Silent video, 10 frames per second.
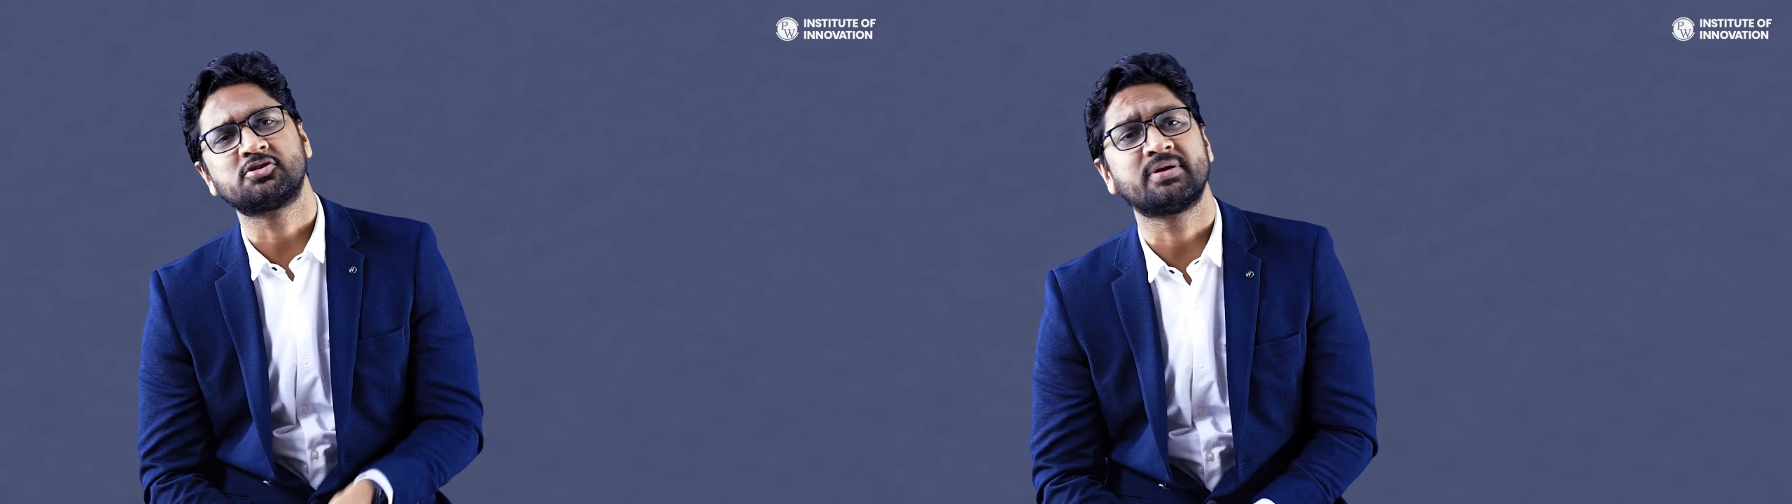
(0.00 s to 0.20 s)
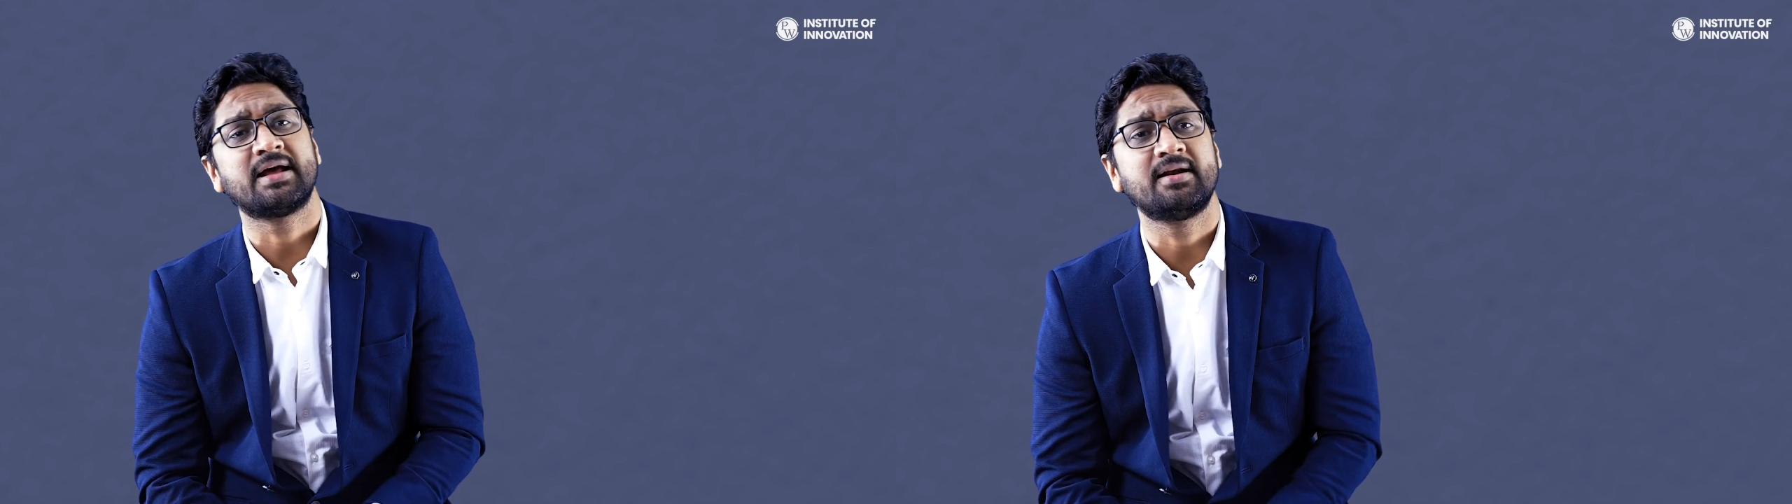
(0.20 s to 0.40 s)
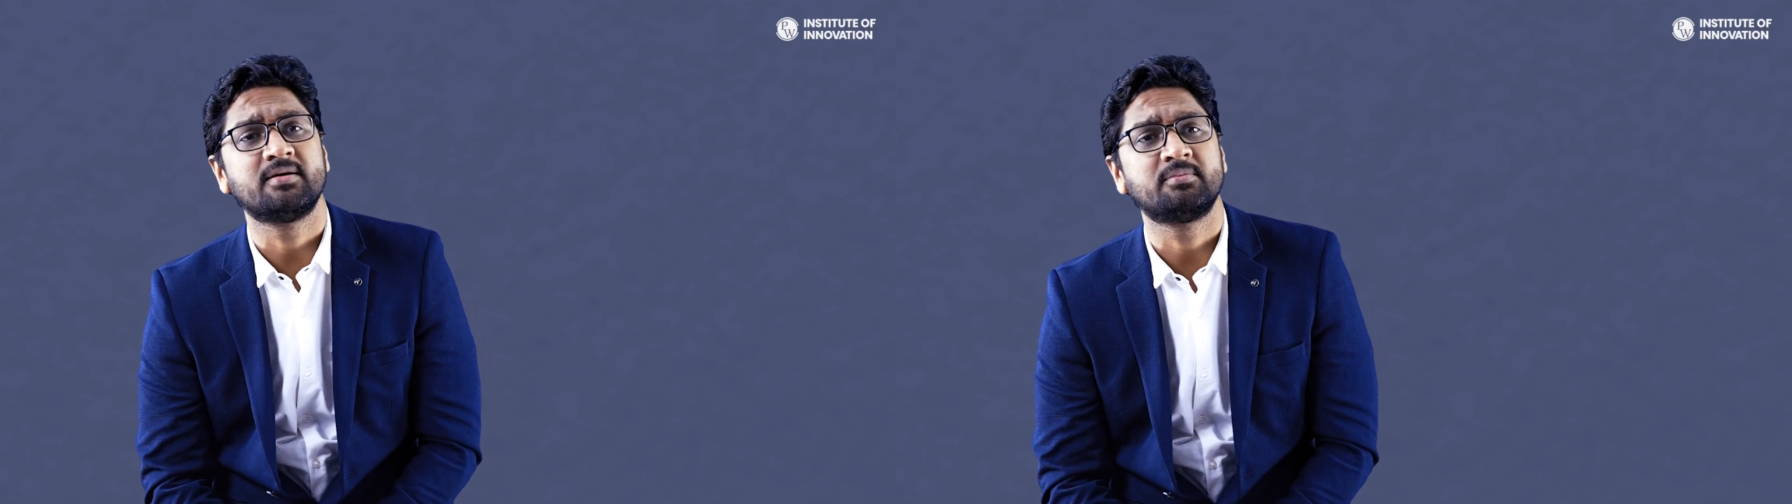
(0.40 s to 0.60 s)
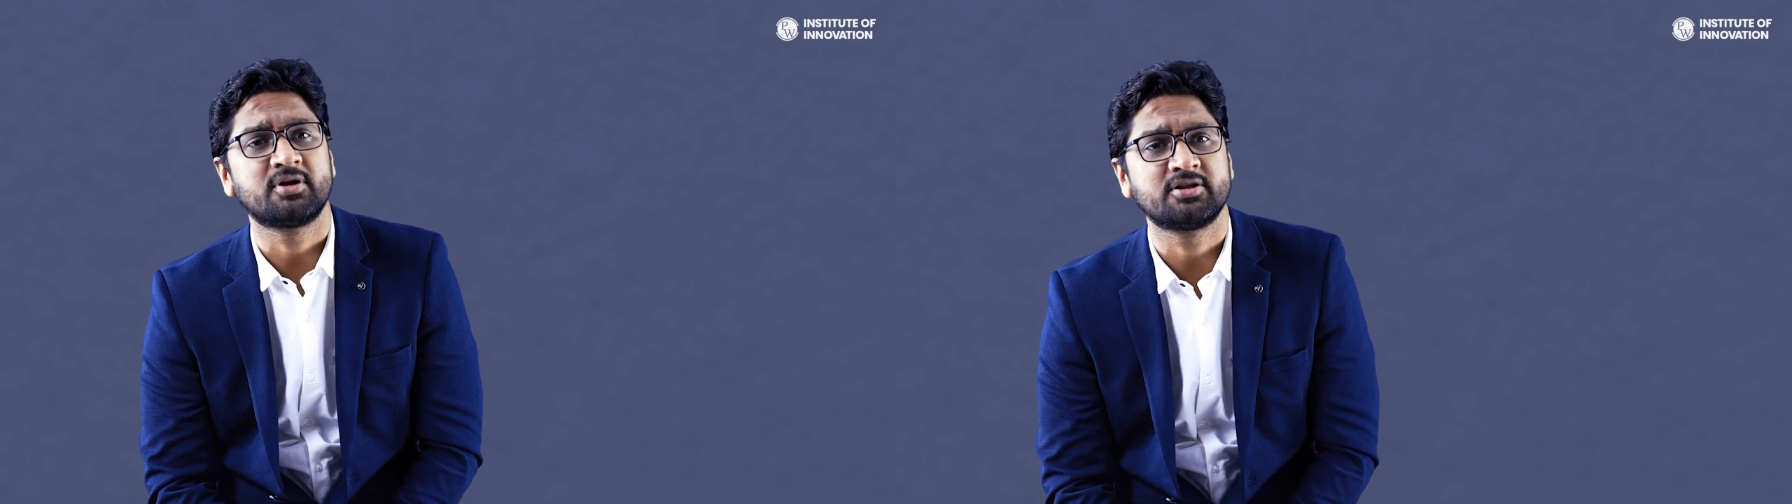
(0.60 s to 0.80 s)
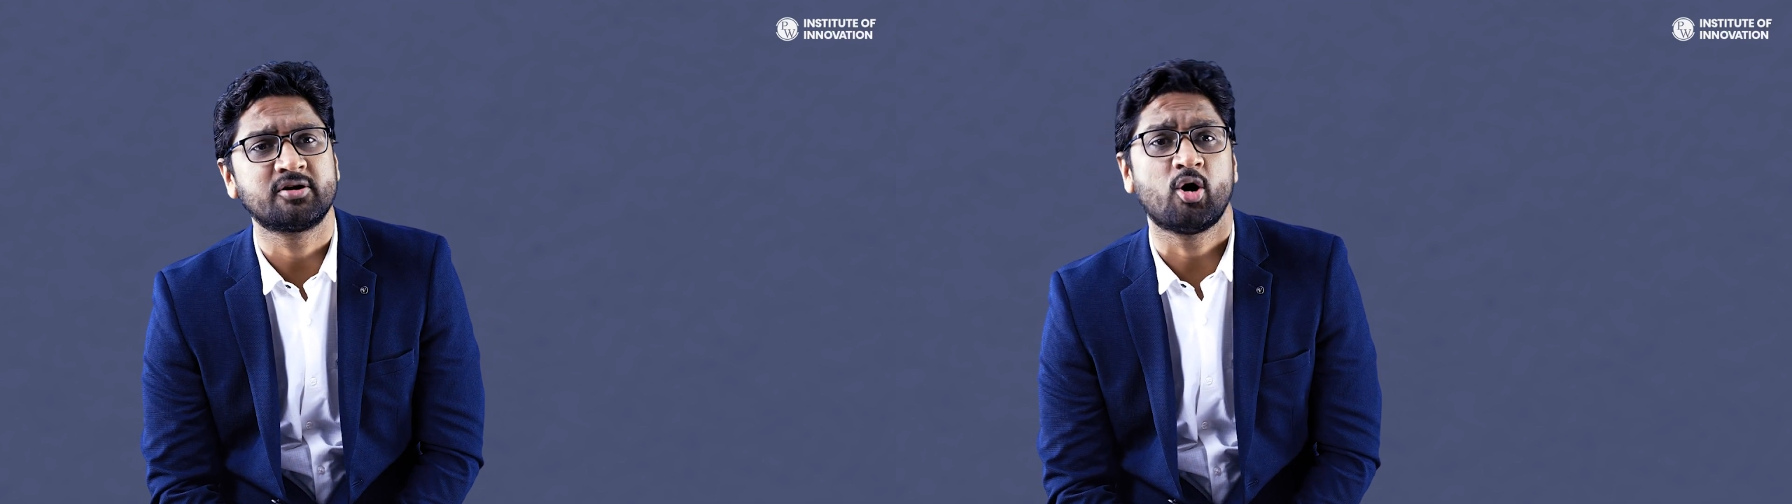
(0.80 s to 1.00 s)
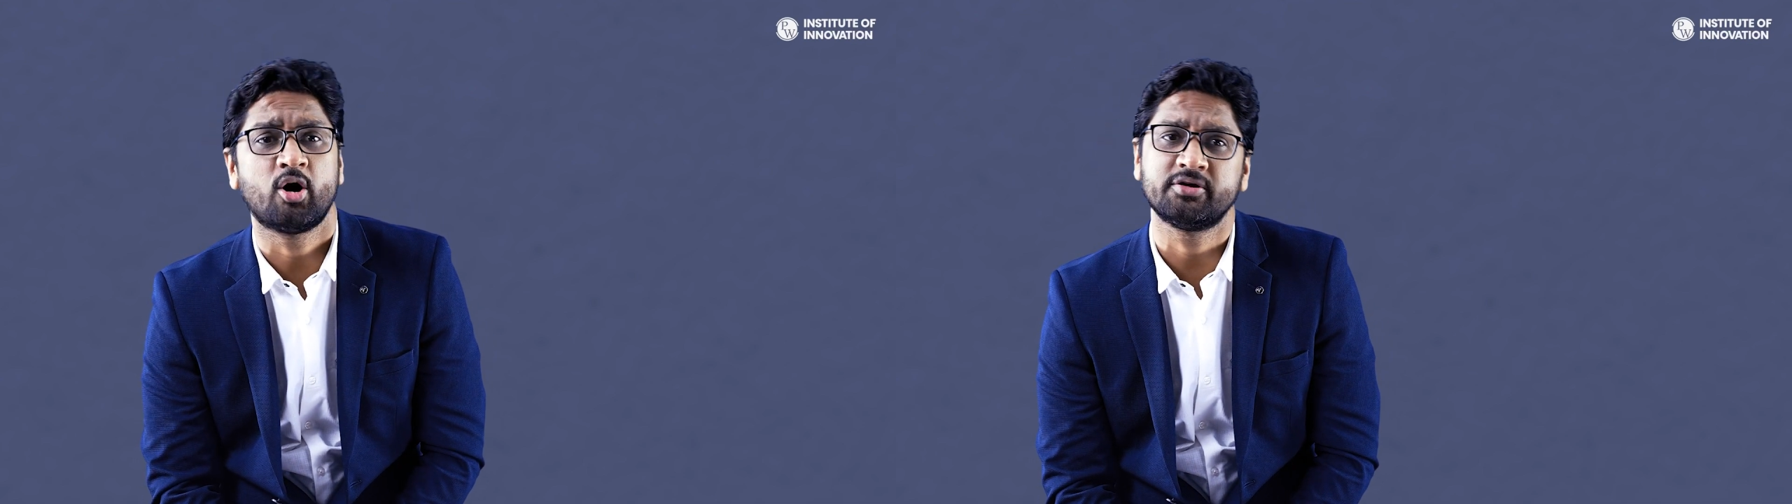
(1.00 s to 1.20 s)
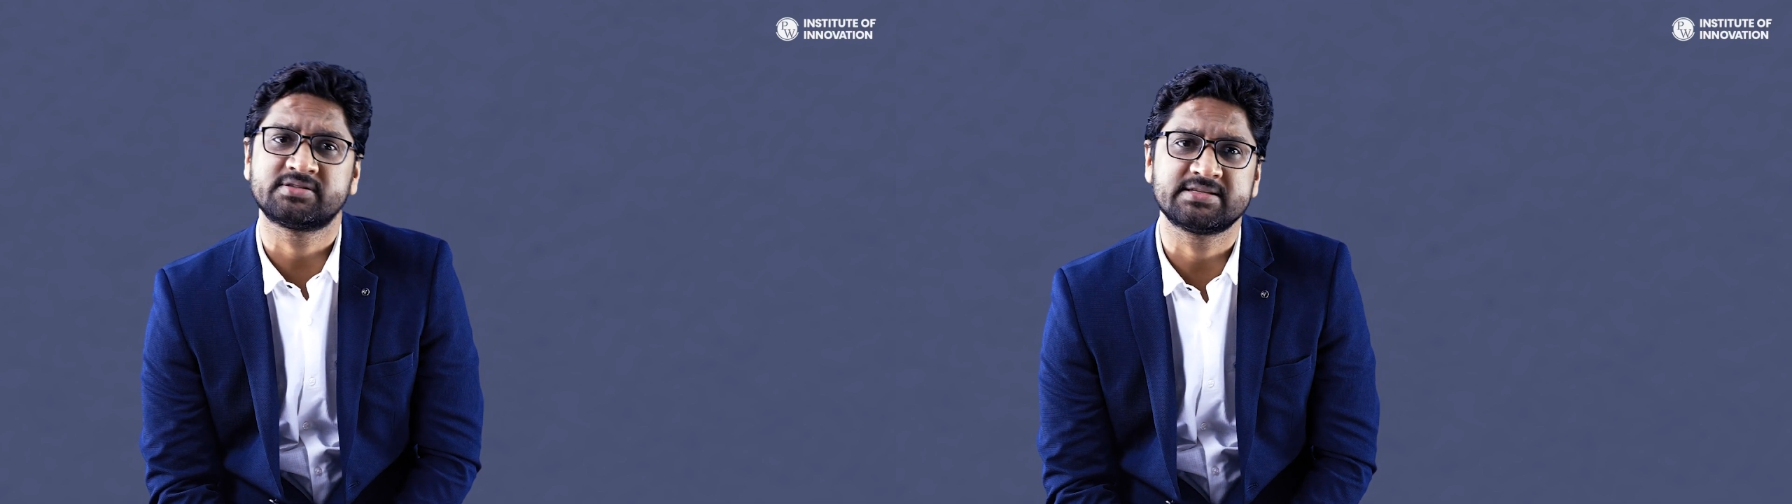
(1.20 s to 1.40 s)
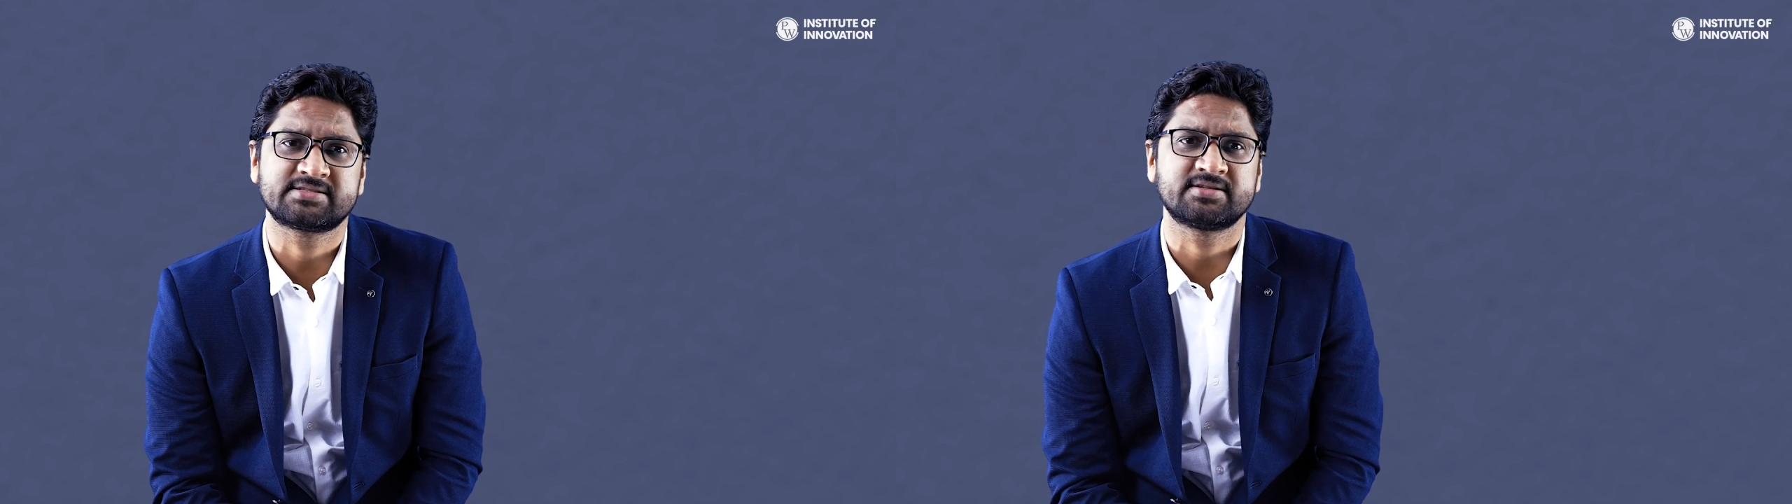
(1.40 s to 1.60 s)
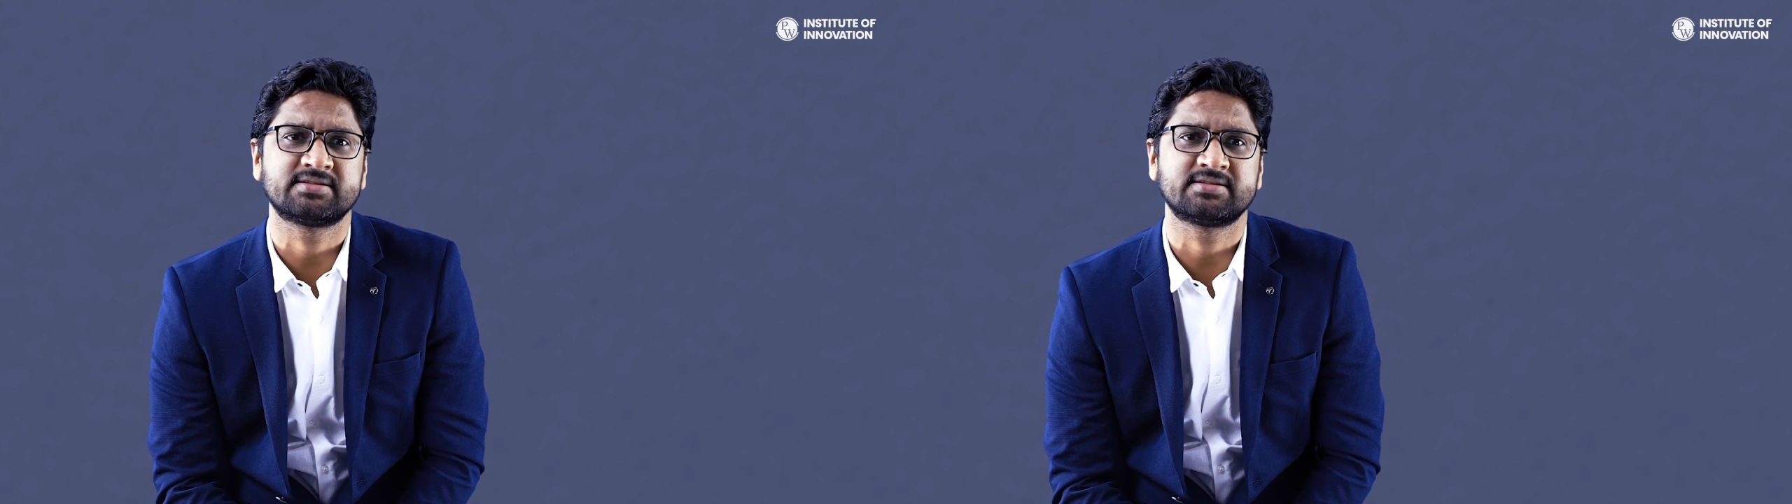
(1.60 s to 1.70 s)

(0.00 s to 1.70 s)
to an elder brother or your sister.